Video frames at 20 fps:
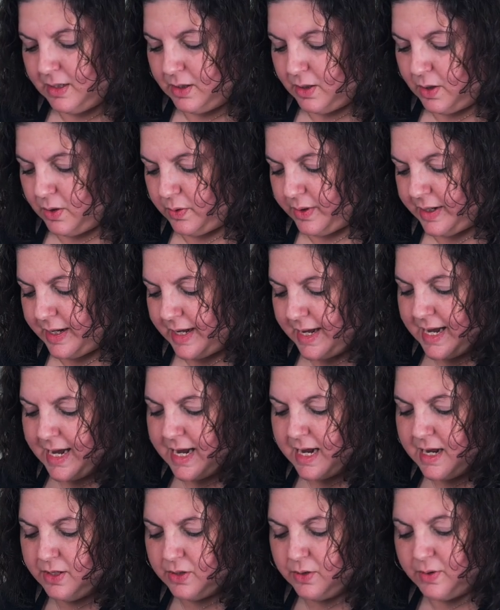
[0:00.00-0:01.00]

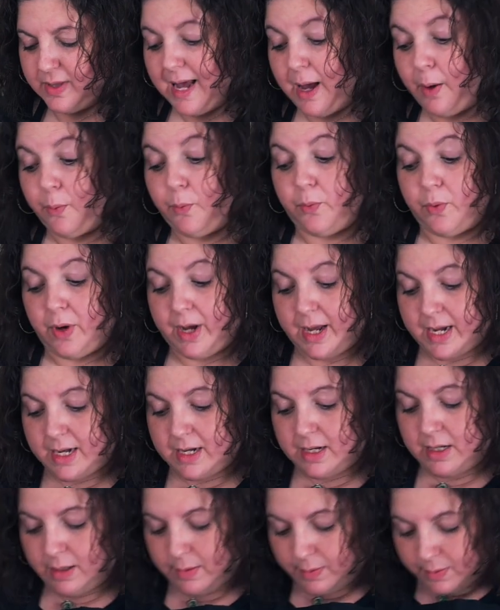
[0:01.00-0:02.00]
Okay, so that
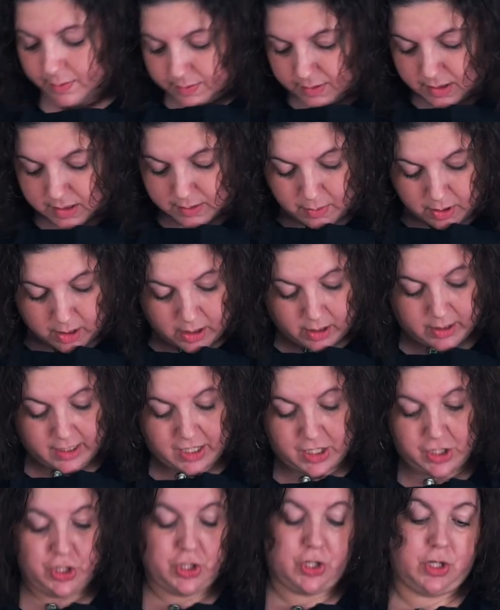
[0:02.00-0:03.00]
one
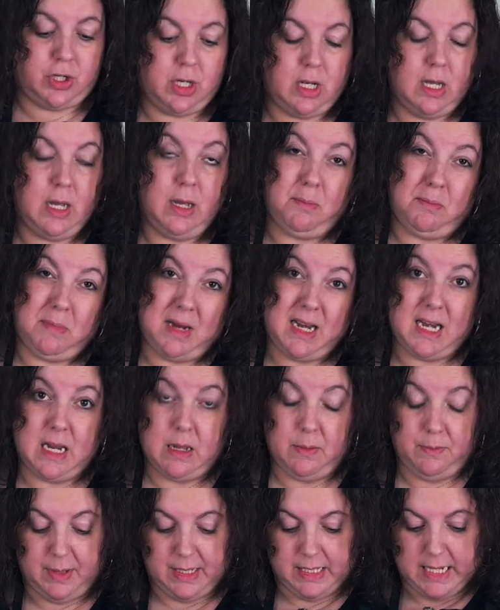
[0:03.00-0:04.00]
smallish
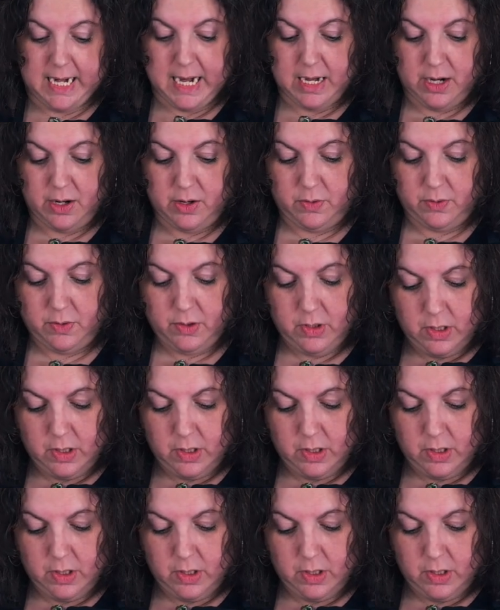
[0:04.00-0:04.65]
medium potato